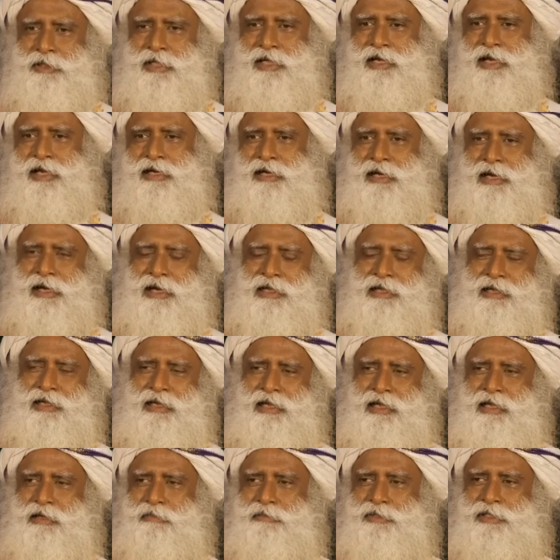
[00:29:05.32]
are
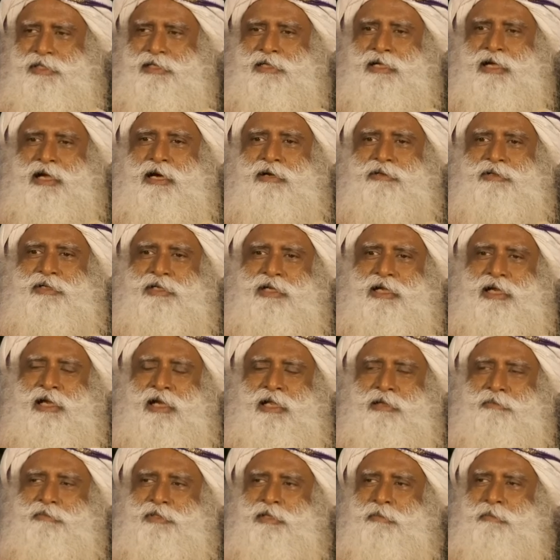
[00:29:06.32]
claims and
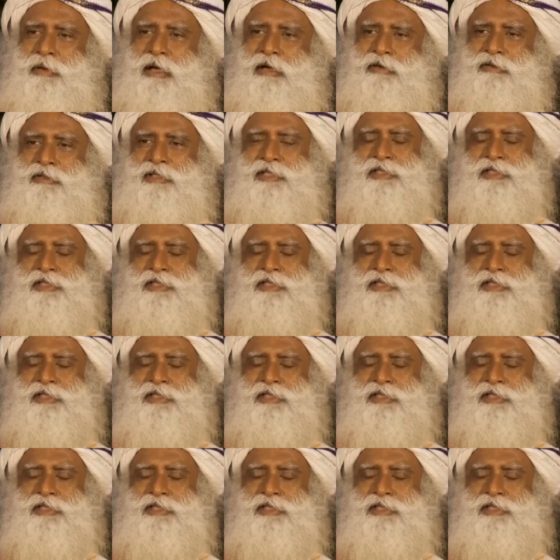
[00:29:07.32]
counterclaims about this,